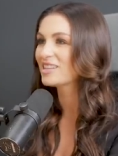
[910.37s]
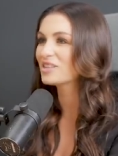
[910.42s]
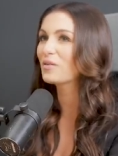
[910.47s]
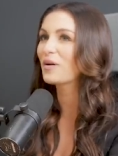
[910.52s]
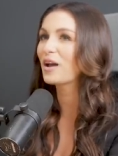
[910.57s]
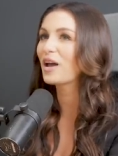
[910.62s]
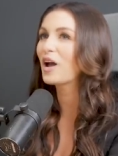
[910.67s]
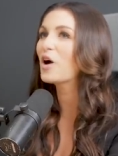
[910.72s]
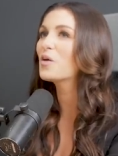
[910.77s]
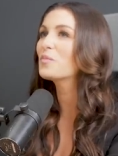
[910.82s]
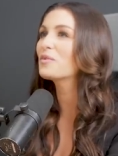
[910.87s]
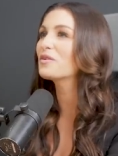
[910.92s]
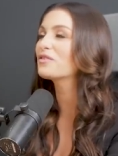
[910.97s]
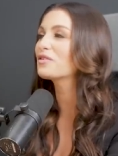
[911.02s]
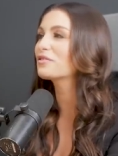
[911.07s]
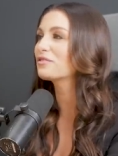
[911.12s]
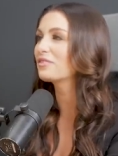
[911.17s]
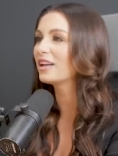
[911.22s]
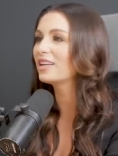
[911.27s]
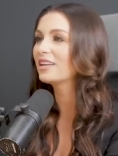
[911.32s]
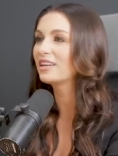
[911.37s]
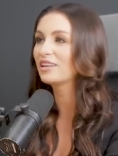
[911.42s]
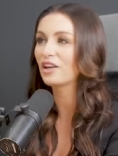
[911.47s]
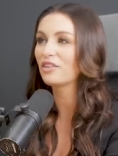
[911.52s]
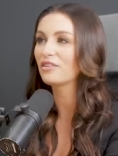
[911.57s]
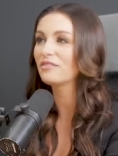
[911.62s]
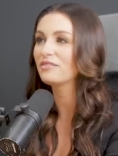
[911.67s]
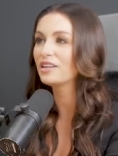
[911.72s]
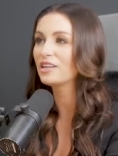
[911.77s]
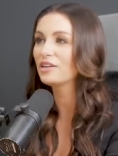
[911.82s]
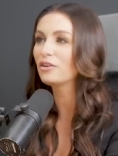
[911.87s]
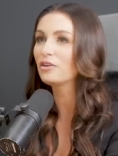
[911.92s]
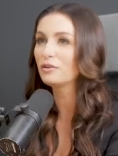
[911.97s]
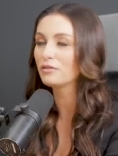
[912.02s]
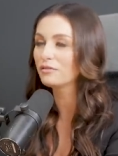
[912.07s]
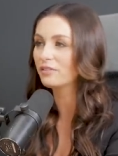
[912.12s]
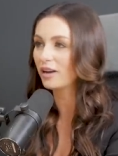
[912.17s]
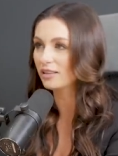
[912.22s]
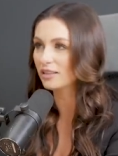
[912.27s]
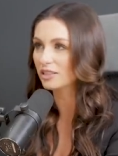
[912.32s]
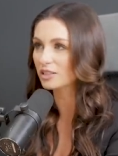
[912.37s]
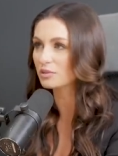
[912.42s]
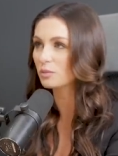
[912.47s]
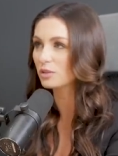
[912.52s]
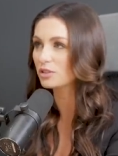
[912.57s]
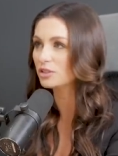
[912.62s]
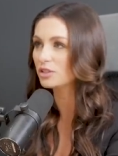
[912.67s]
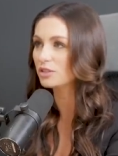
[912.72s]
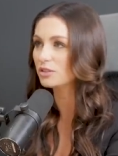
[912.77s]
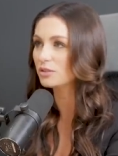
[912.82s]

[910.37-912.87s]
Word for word: So I hope if you're finding another video, you find this one